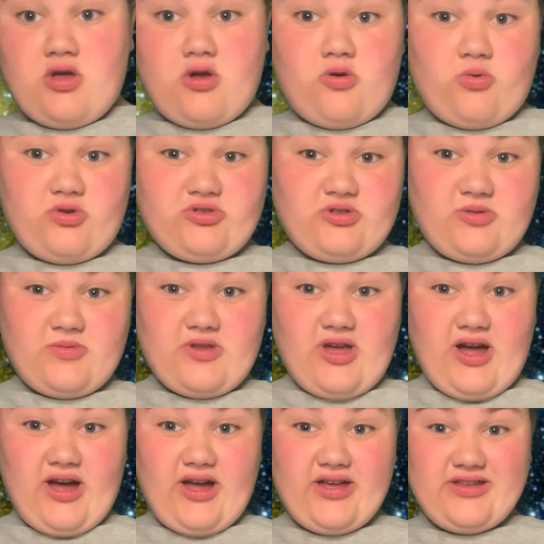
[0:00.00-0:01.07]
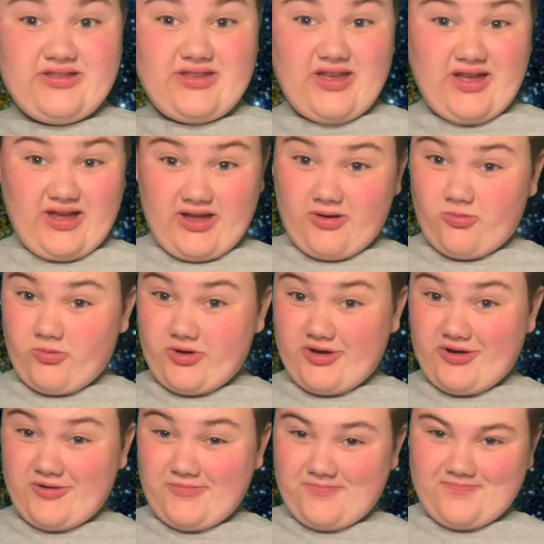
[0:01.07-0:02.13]
What's up, guys? And
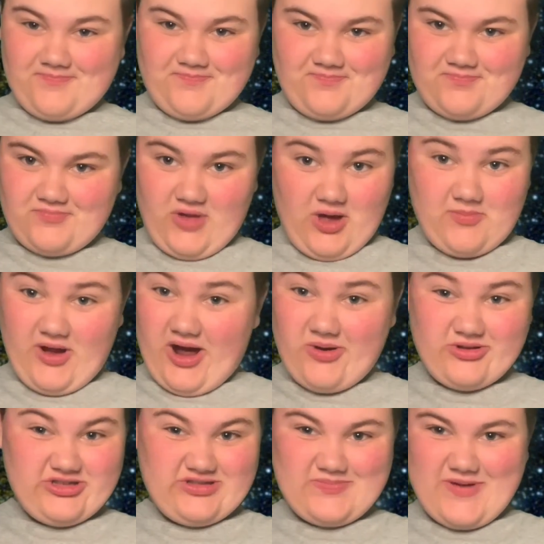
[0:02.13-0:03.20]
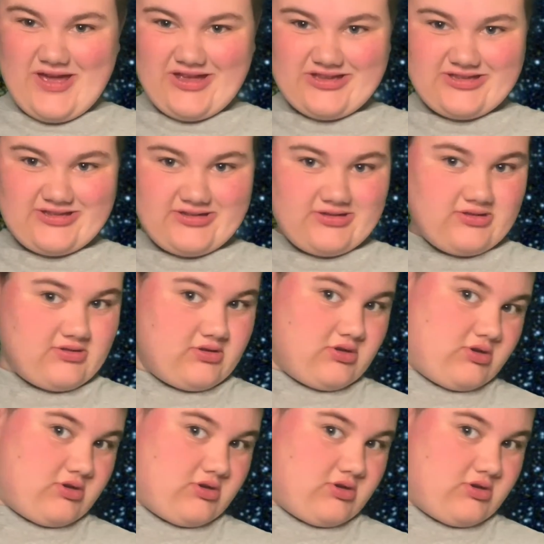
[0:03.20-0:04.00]
well, I'm now in space.